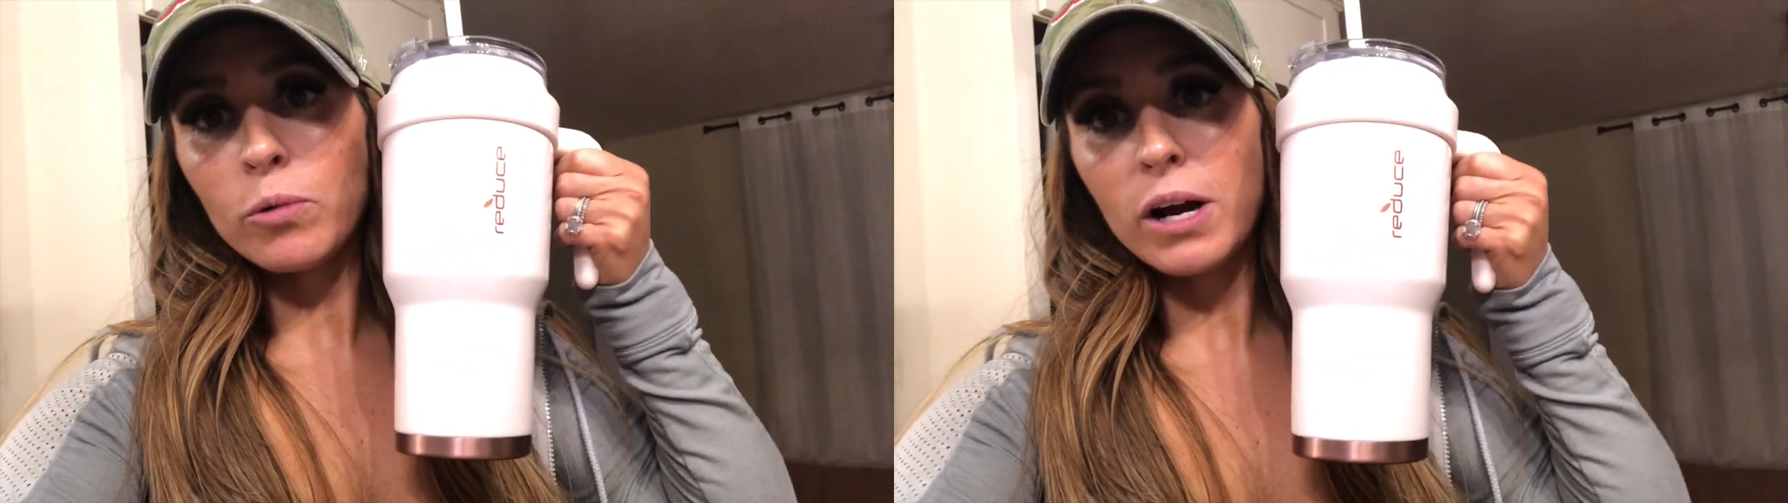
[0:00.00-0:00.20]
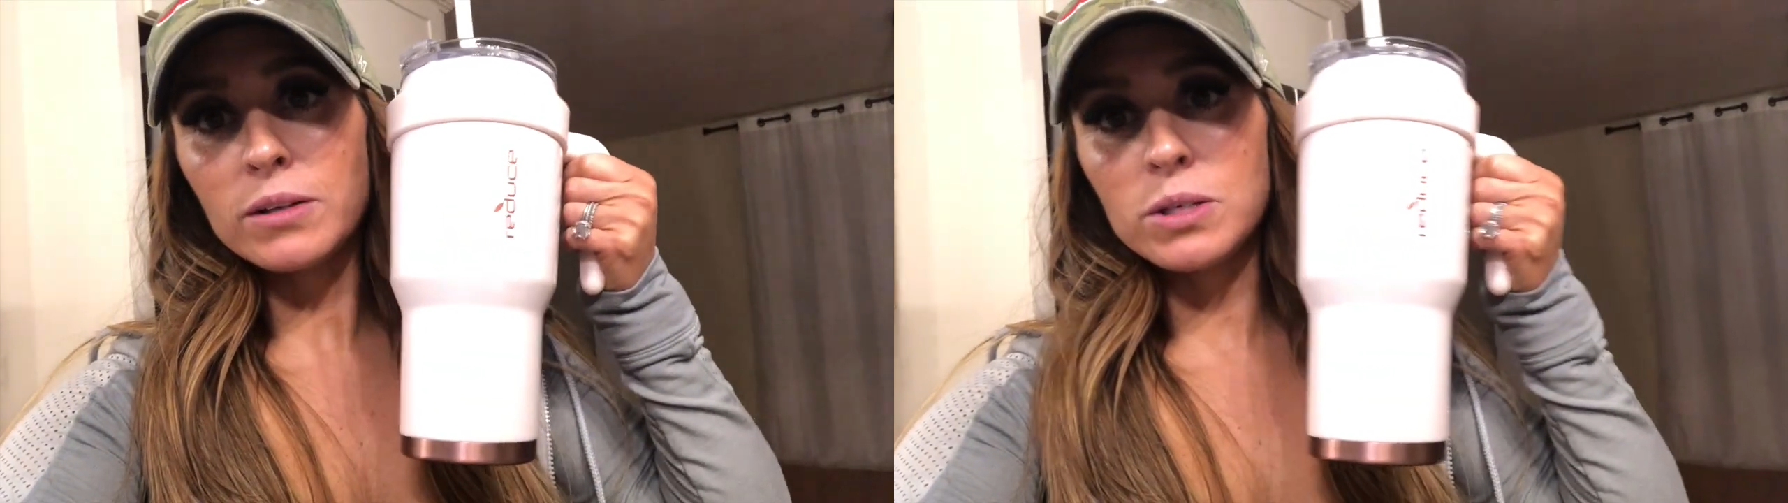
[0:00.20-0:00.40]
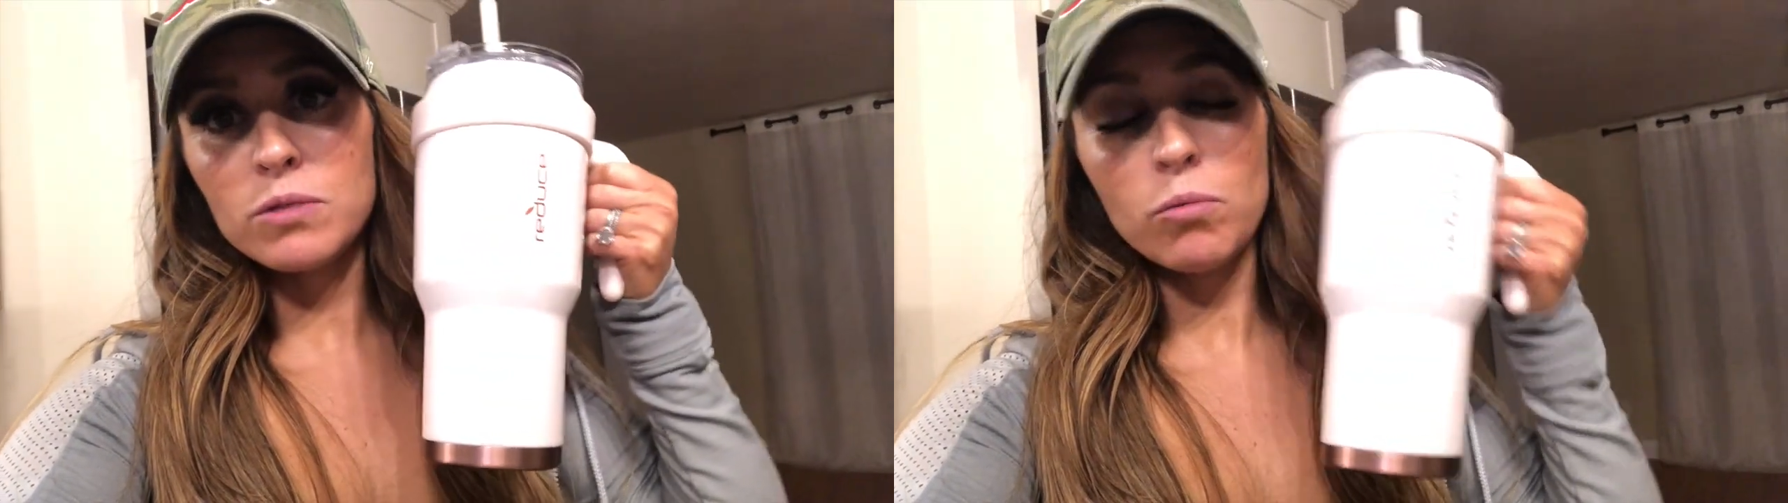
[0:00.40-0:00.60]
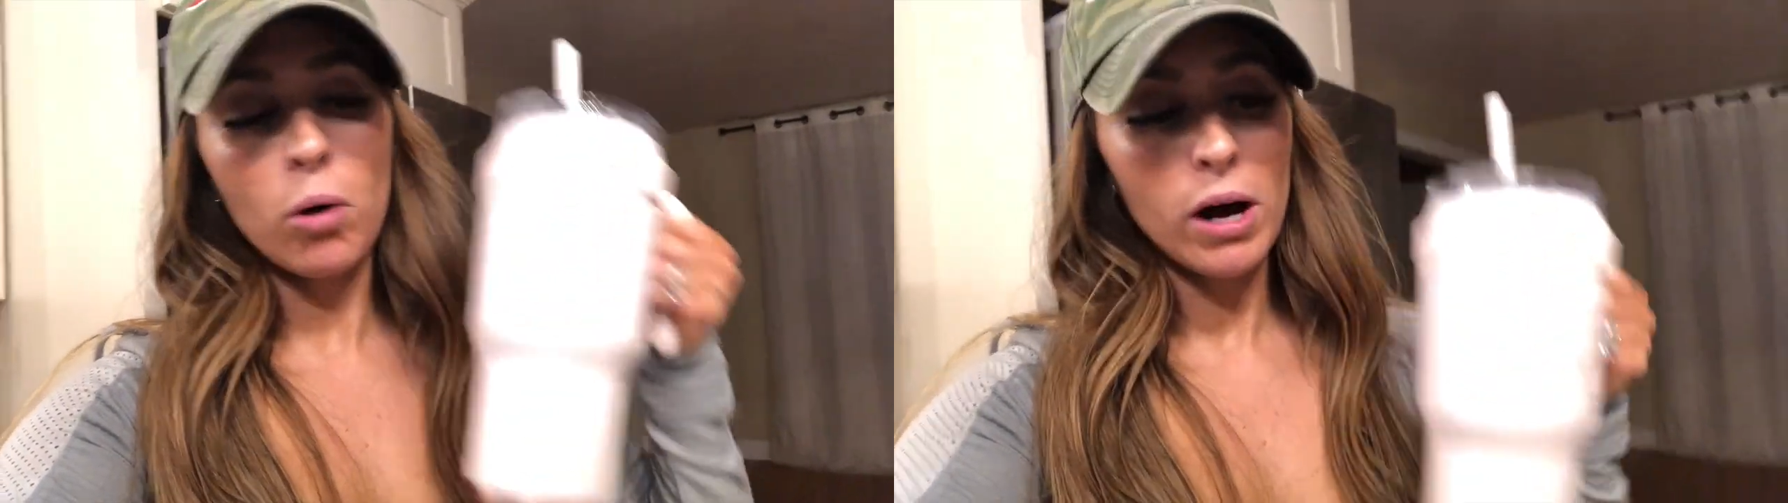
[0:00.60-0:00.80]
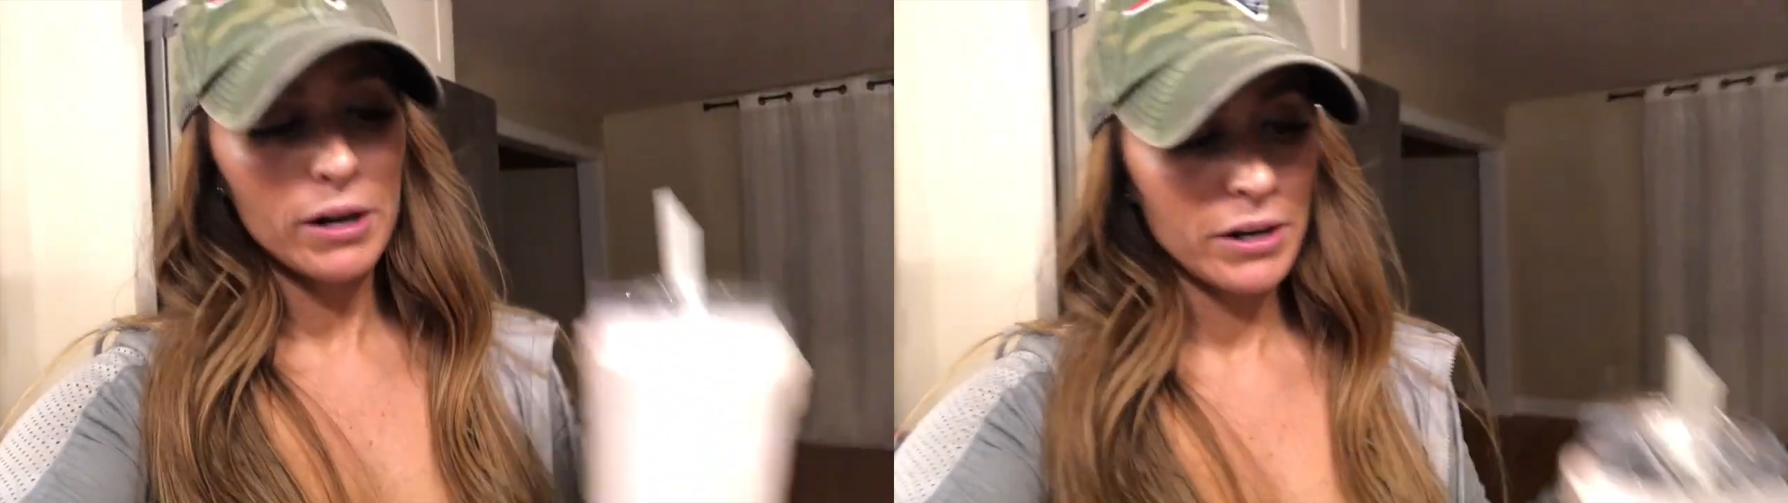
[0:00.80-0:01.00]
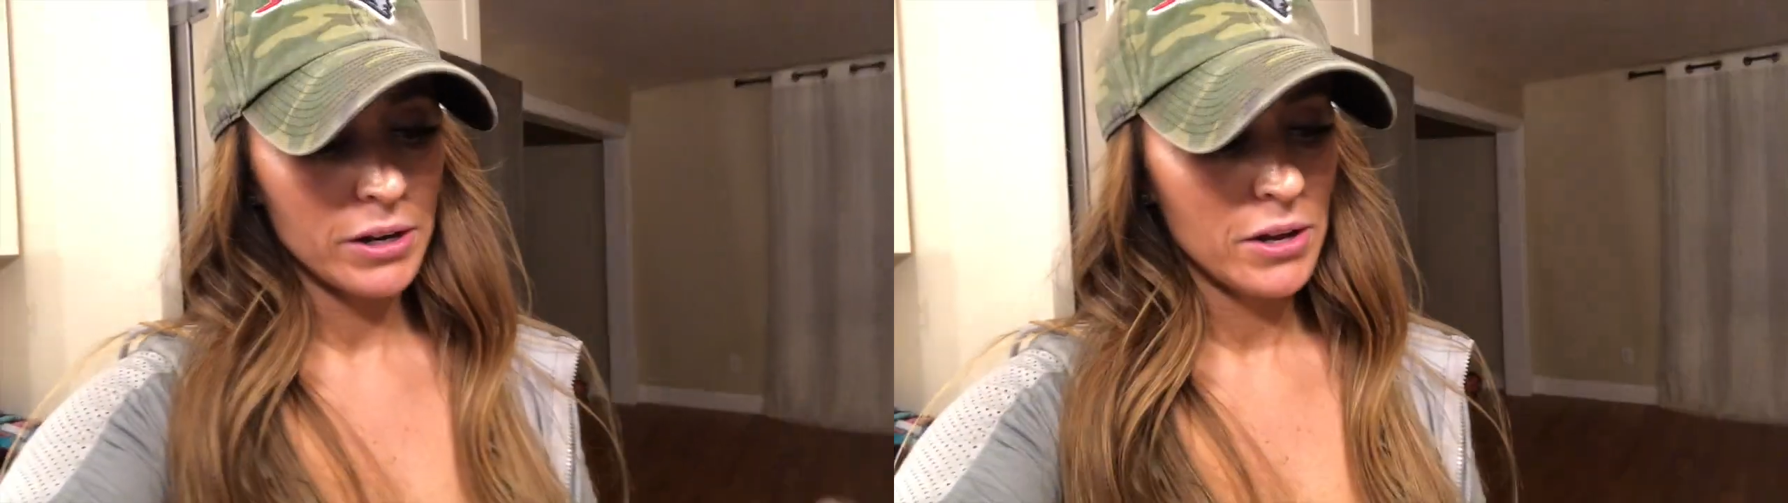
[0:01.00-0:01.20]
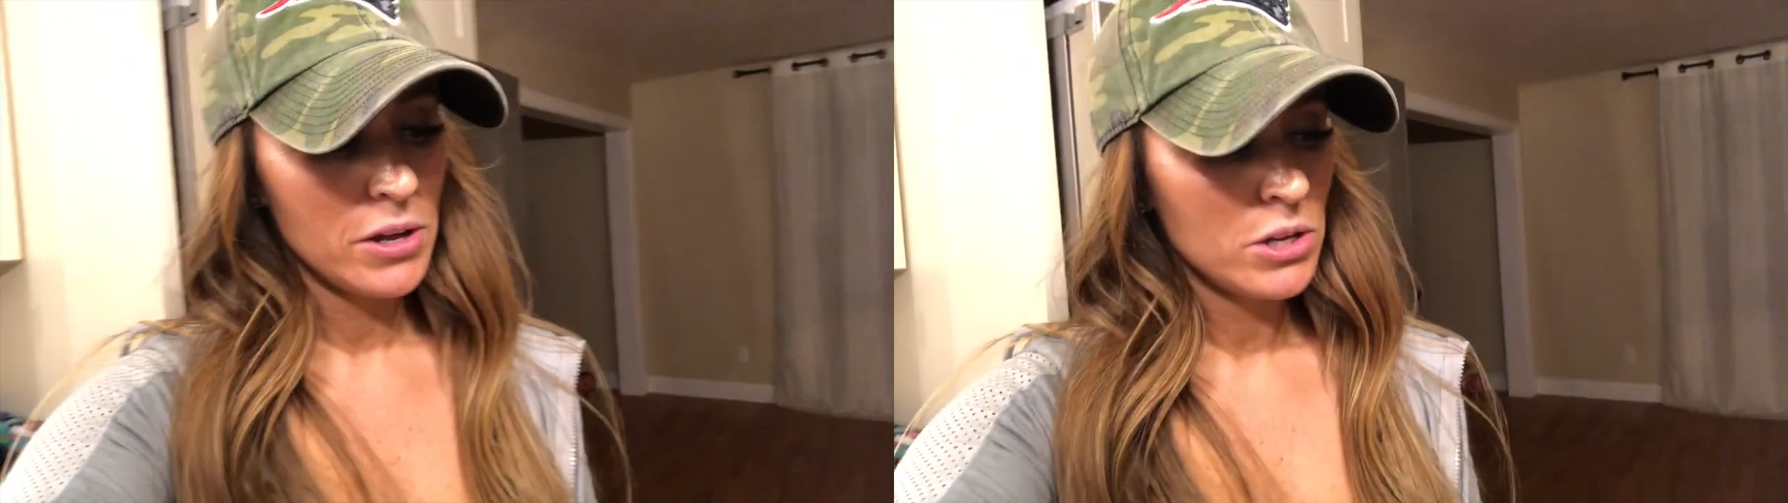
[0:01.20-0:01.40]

more ounces of water.